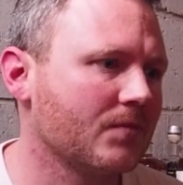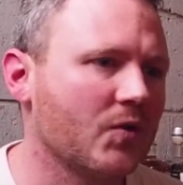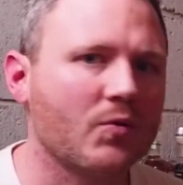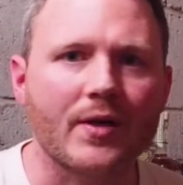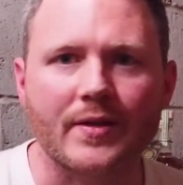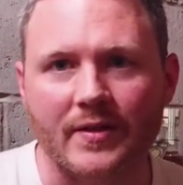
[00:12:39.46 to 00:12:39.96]

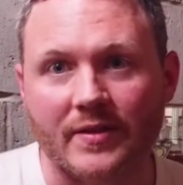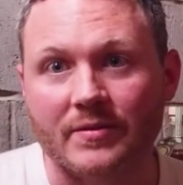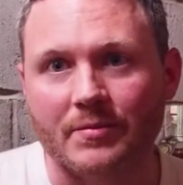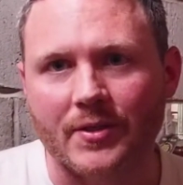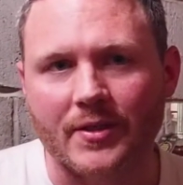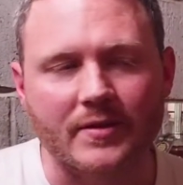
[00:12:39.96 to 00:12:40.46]
quite the
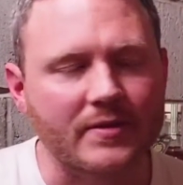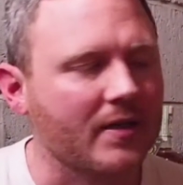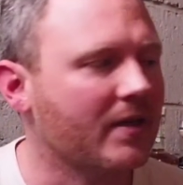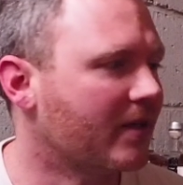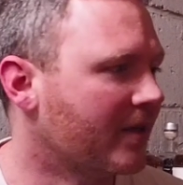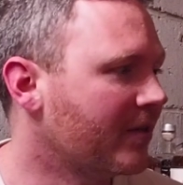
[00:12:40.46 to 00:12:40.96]
experience.
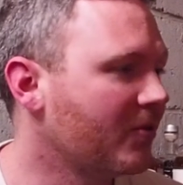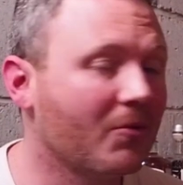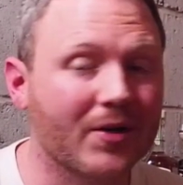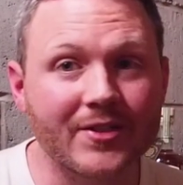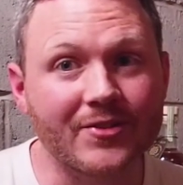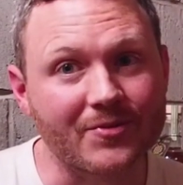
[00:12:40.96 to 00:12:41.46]

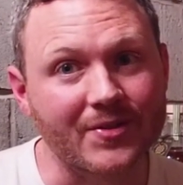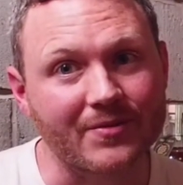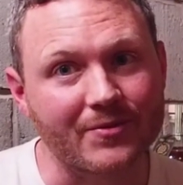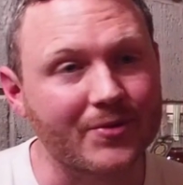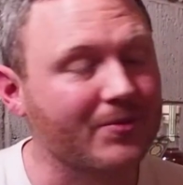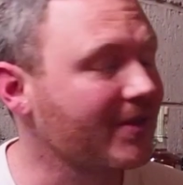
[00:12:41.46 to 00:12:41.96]
One you
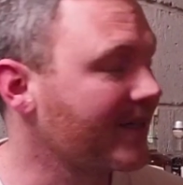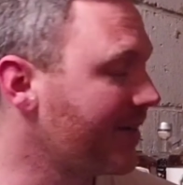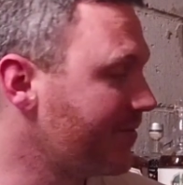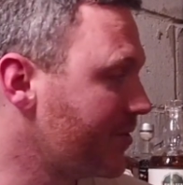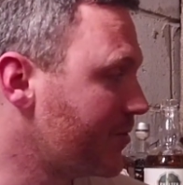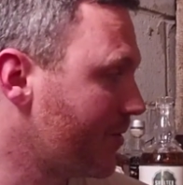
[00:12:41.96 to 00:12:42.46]
really
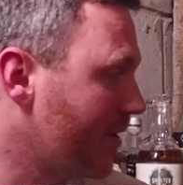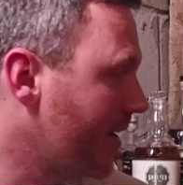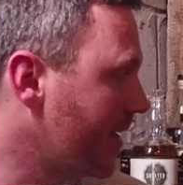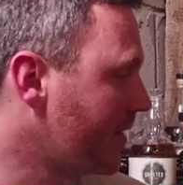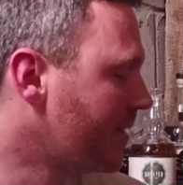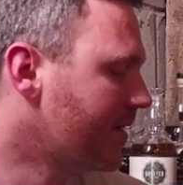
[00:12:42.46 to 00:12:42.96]
have to
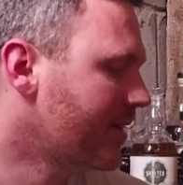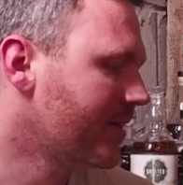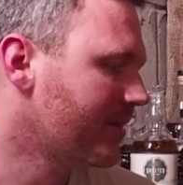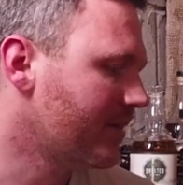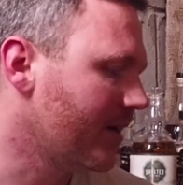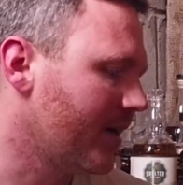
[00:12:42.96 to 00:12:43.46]
try.
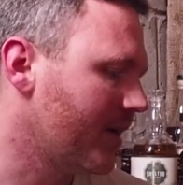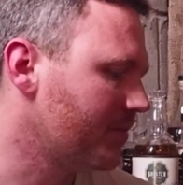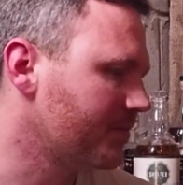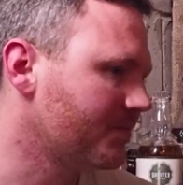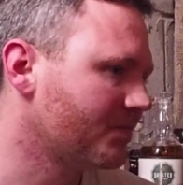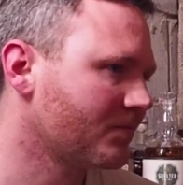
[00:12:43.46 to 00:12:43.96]

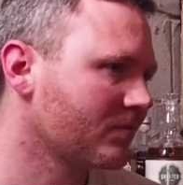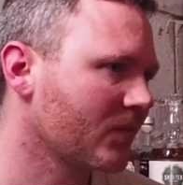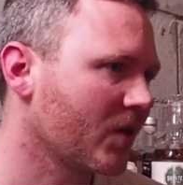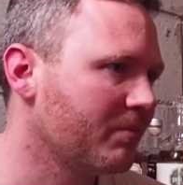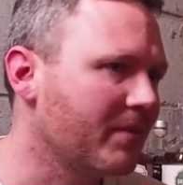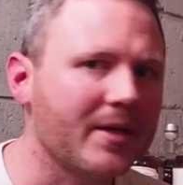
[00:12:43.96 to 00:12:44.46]

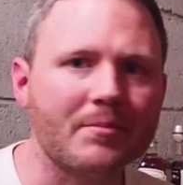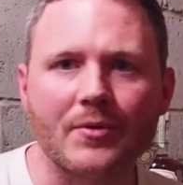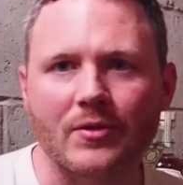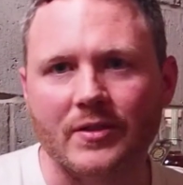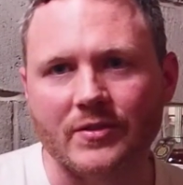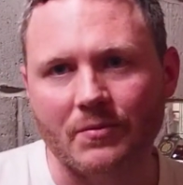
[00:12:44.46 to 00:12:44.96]

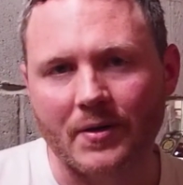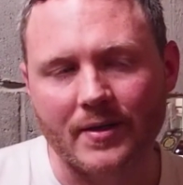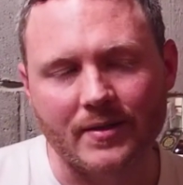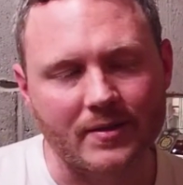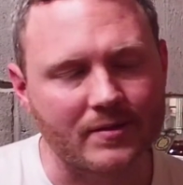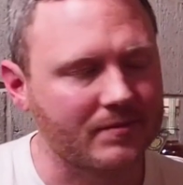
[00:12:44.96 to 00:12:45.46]
Maple as
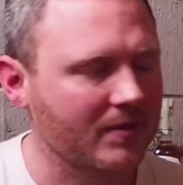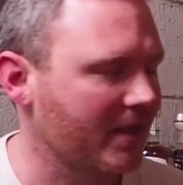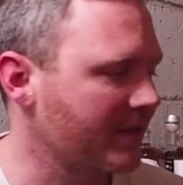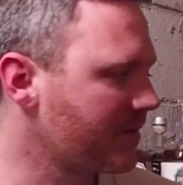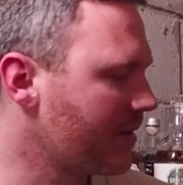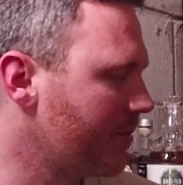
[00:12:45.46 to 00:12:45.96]
well
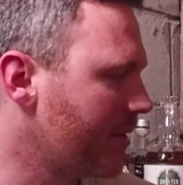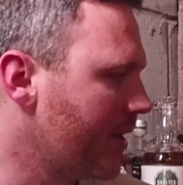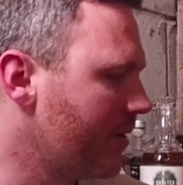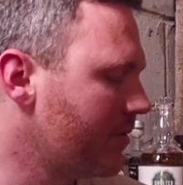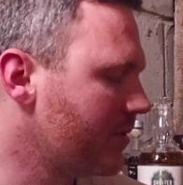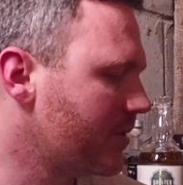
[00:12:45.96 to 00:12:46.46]
is coming
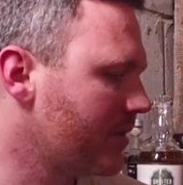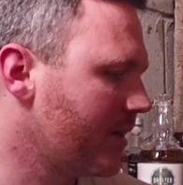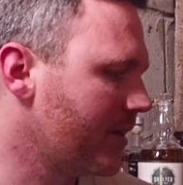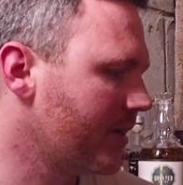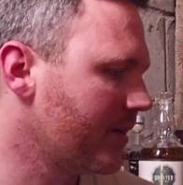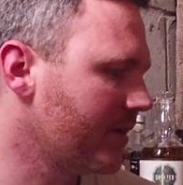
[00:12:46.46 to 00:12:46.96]
out
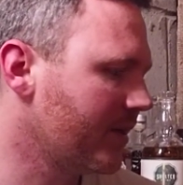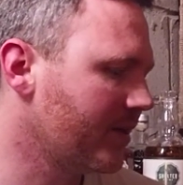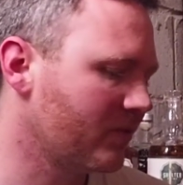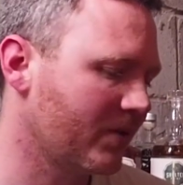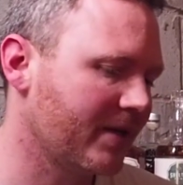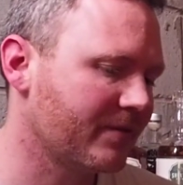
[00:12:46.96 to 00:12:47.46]

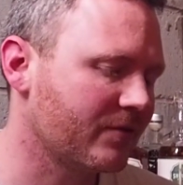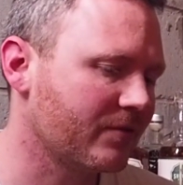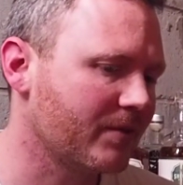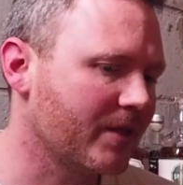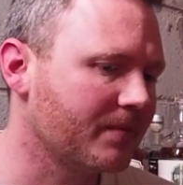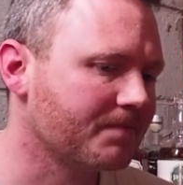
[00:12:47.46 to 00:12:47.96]
in waves for
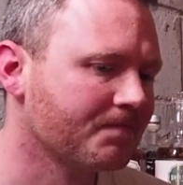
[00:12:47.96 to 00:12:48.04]
me.